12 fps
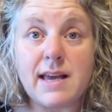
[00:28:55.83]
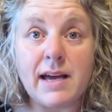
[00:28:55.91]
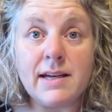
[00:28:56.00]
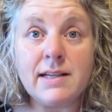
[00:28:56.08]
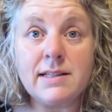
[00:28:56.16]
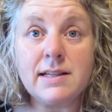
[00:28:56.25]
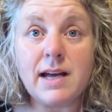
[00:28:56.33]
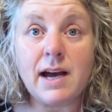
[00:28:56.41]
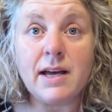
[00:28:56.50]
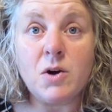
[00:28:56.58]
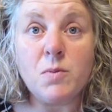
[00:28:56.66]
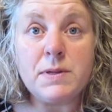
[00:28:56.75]
I
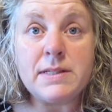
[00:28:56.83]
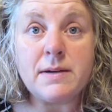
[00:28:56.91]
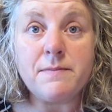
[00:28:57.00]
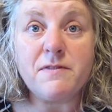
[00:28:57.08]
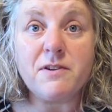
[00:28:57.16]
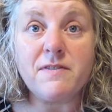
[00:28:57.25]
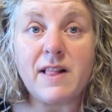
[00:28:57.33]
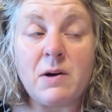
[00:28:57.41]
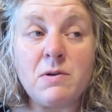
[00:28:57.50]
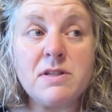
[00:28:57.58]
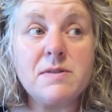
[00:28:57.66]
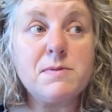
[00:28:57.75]
opened up for
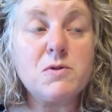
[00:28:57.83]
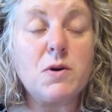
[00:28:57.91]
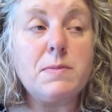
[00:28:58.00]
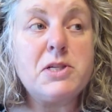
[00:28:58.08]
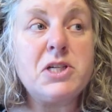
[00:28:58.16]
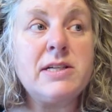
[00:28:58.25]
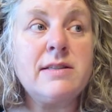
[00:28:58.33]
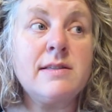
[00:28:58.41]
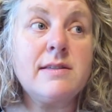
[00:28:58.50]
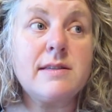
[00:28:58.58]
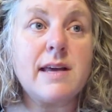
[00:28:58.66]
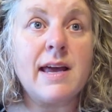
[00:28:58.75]
flower
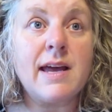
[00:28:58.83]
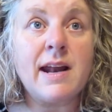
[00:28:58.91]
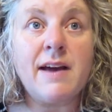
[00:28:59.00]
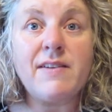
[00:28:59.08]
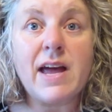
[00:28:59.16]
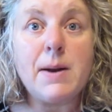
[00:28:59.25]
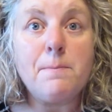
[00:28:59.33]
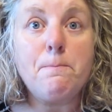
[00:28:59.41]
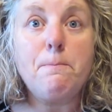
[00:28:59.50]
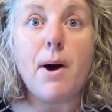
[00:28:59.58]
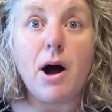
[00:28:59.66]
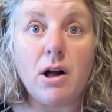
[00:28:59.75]
subscriptions and I've had a
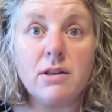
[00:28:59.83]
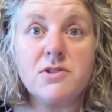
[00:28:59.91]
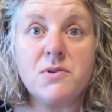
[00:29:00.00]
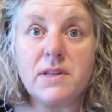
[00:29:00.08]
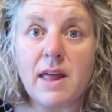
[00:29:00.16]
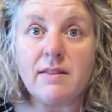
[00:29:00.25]
ball doing